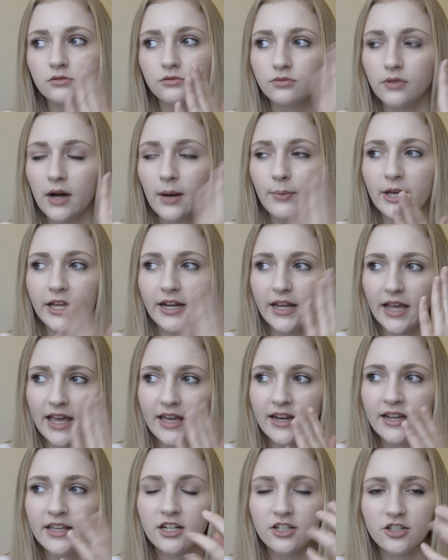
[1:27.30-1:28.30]
rub it
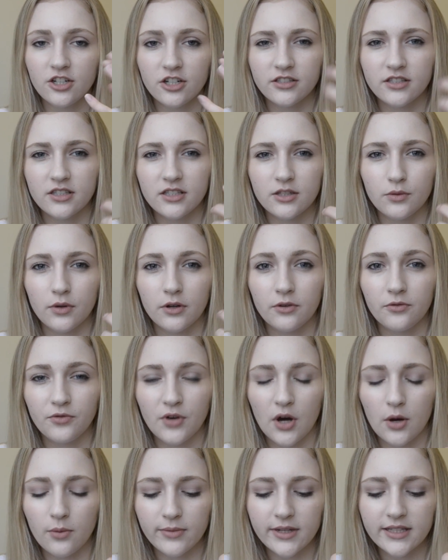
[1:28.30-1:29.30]
in, and it turns to a
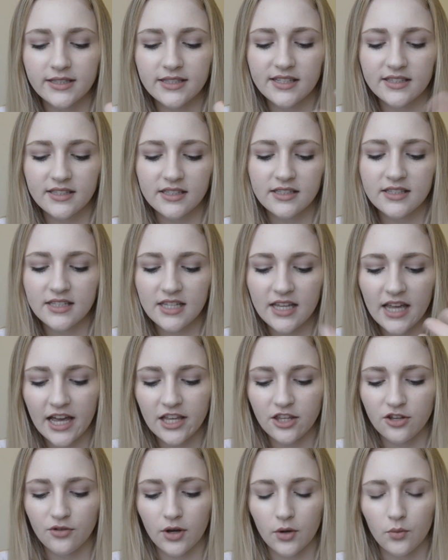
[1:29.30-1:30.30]
foam consistency,
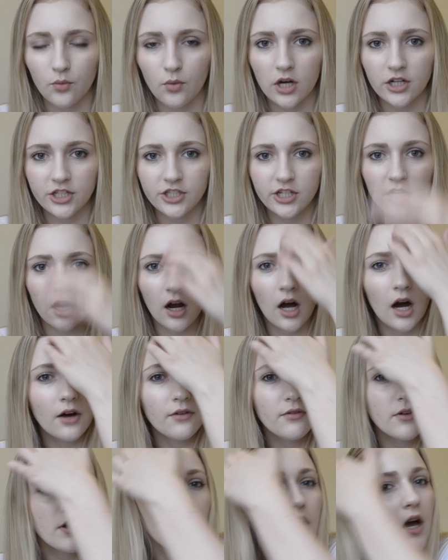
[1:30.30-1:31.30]
and you can wash it
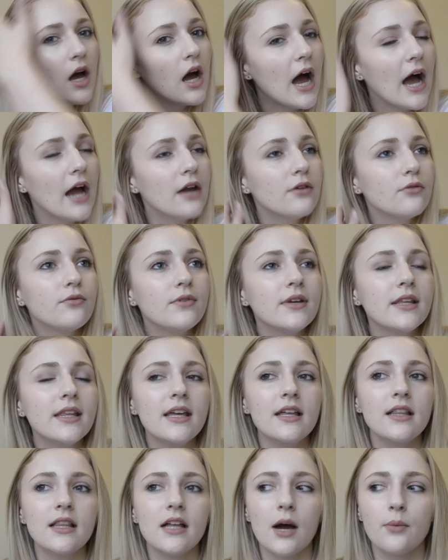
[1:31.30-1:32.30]
off. I
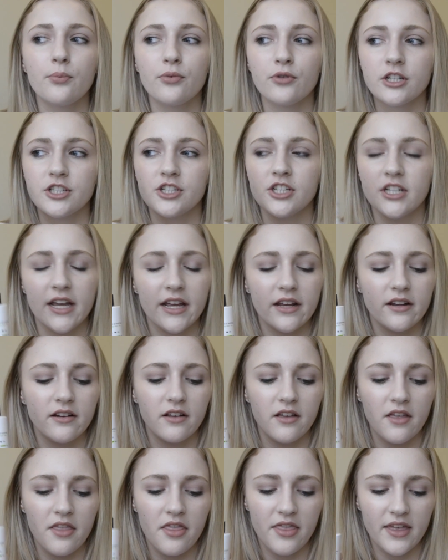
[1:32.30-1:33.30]
really
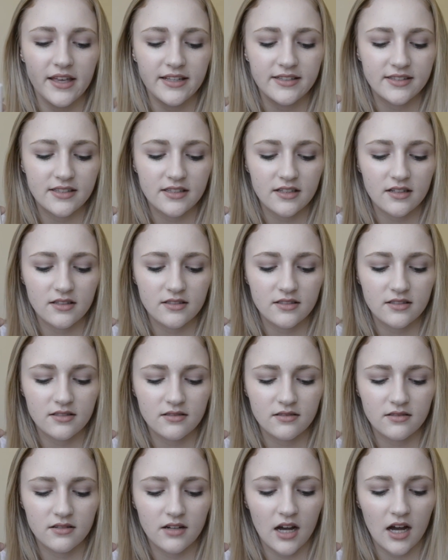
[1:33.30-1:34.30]
appreciate this
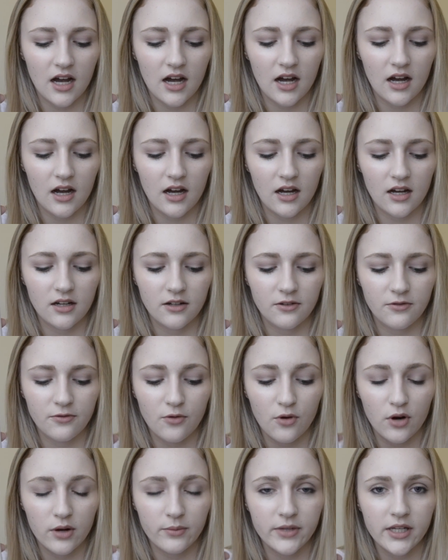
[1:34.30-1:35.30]

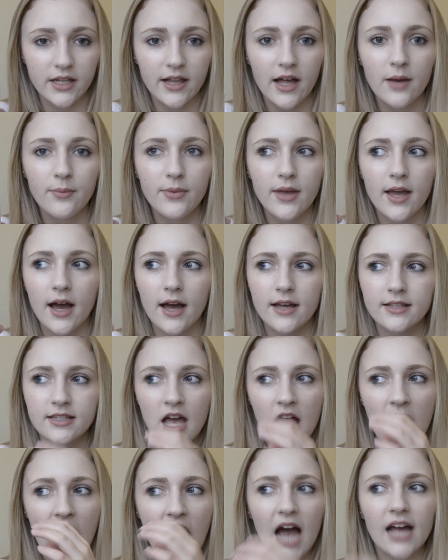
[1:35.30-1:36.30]
formula because
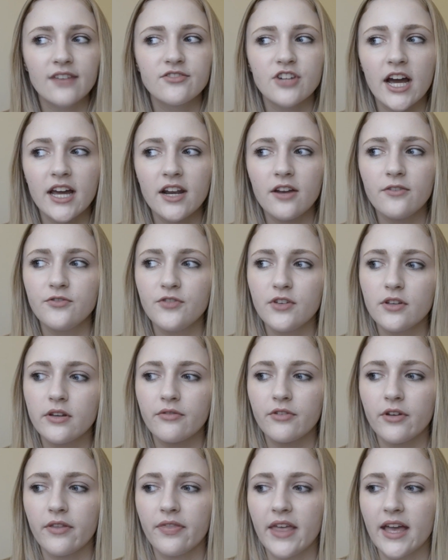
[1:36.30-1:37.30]
I've tried a few
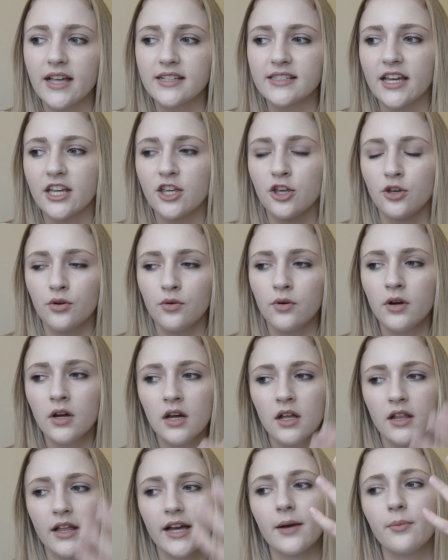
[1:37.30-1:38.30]
different things that you
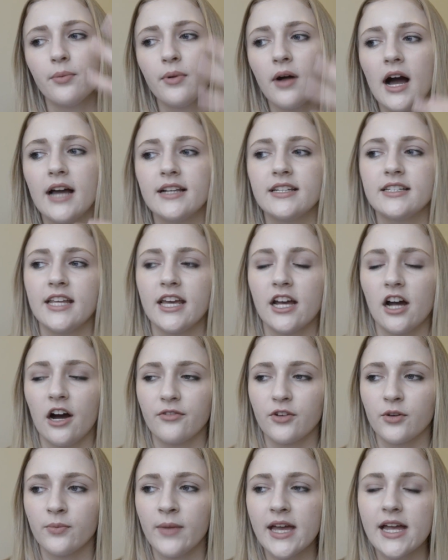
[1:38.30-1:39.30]
apply to take
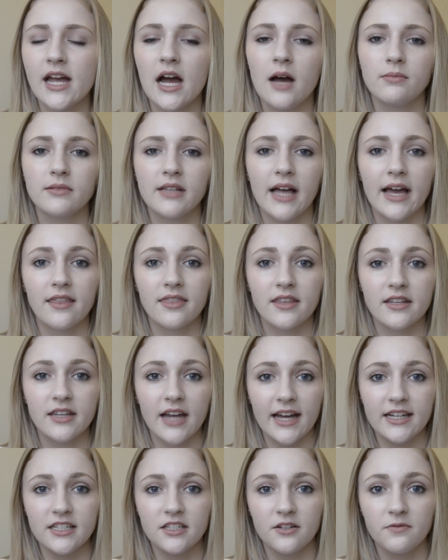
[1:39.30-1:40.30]
off your makeup, like the
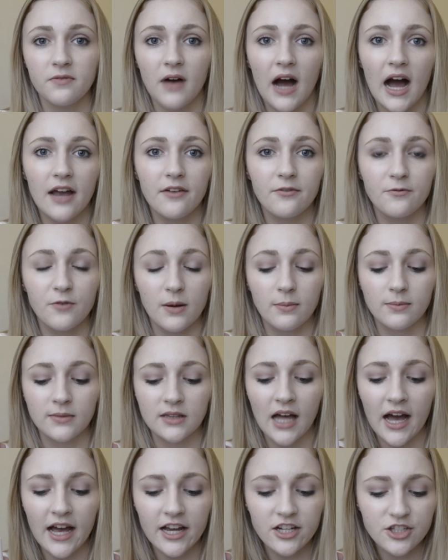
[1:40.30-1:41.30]
9 to 5 from
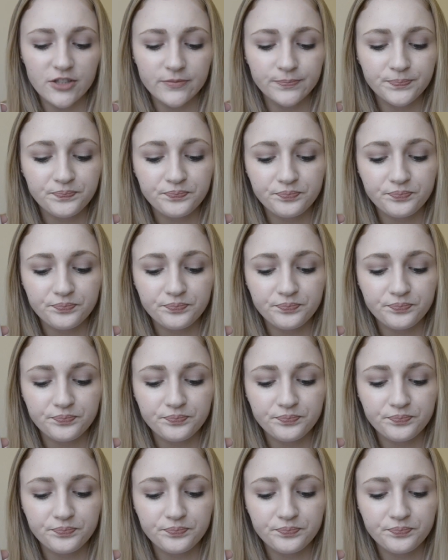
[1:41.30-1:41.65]
Lush,